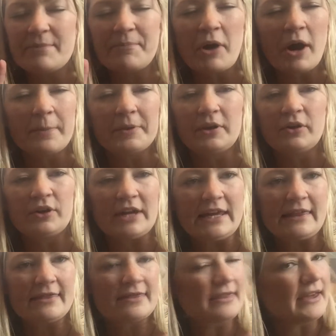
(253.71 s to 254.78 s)
popular
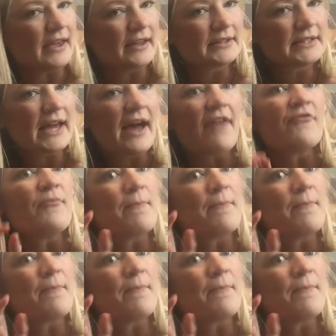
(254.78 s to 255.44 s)
in thing to have